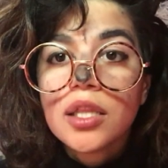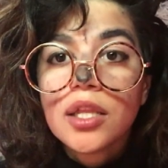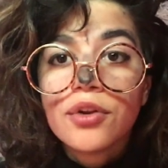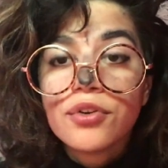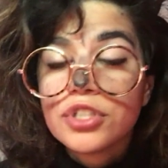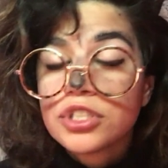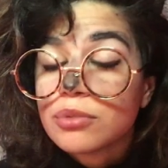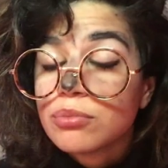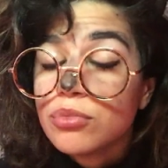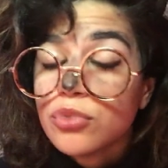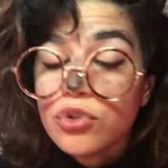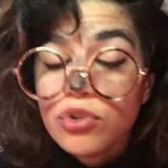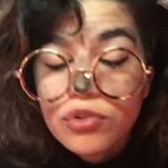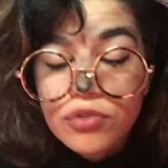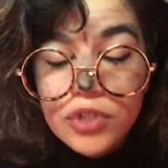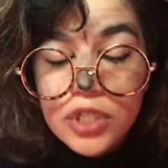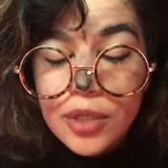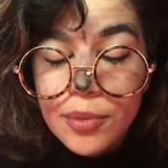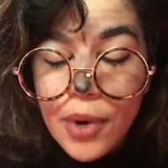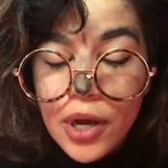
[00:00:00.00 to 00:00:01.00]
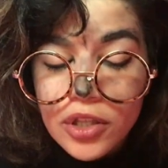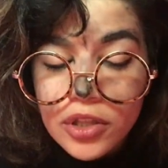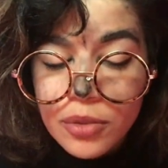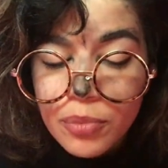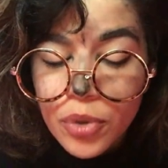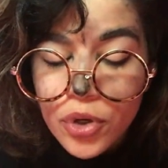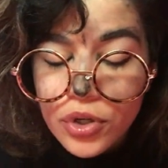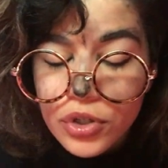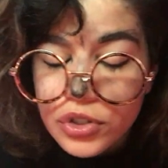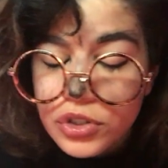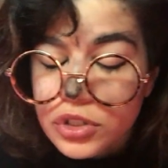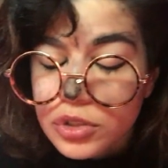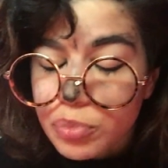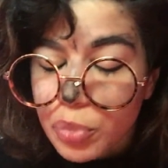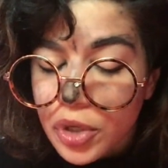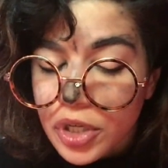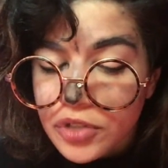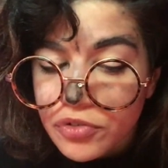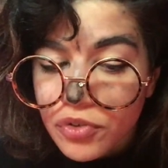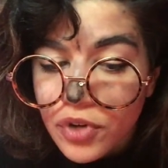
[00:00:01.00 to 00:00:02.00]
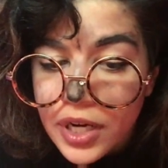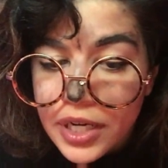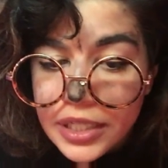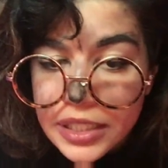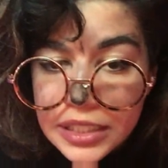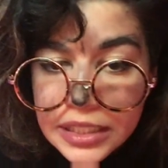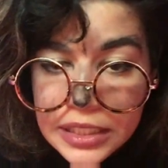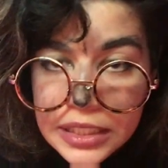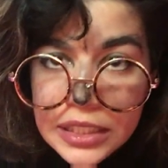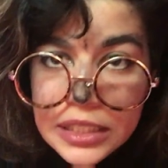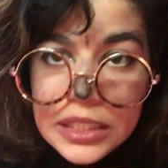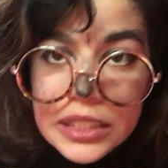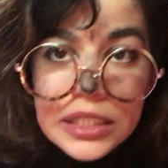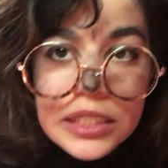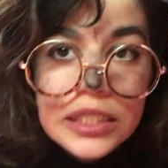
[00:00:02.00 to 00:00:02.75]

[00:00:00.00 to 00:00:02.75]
There is a movie about the birds, but frankly,